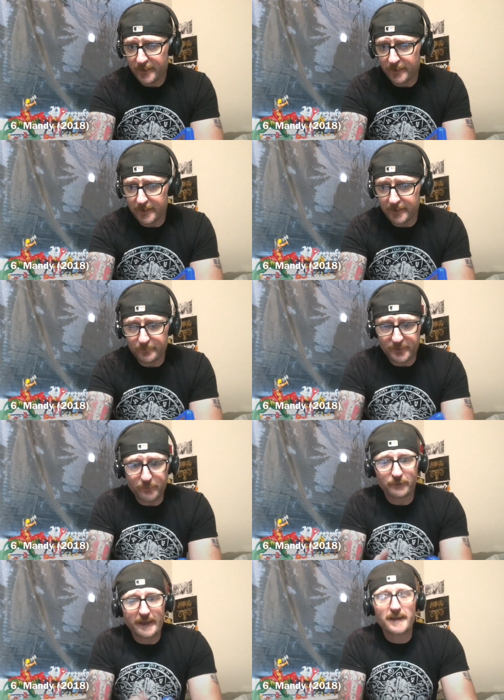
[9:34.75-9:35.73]
Um, the
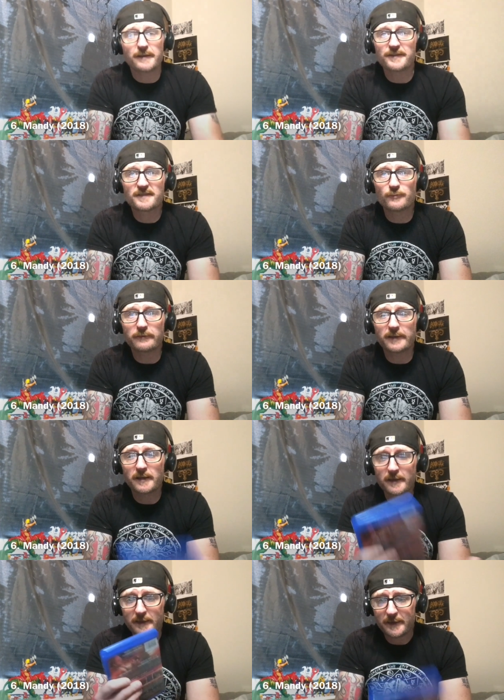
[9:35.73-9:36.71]
planet in this
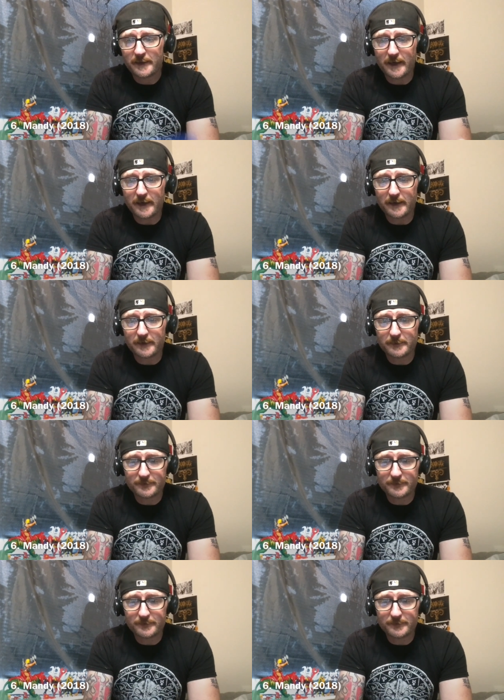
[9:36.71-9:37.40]
movie uh,